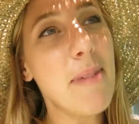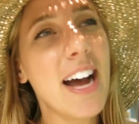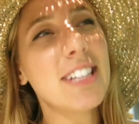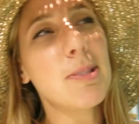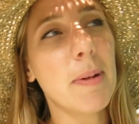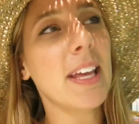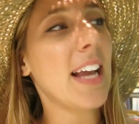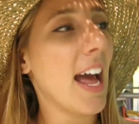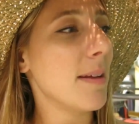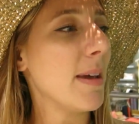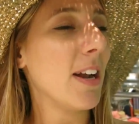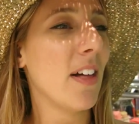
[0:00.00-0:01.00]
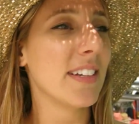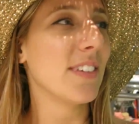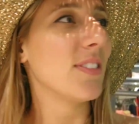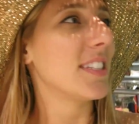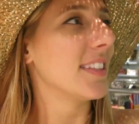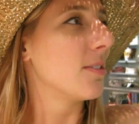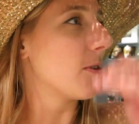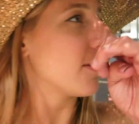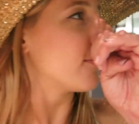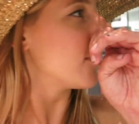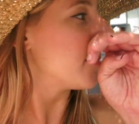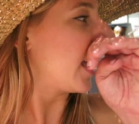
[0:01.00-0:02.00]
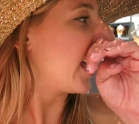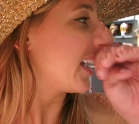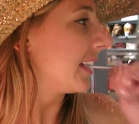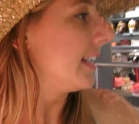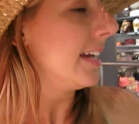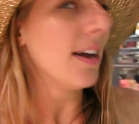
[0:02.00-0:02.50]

much, but it kind of made all the difference in the world for me.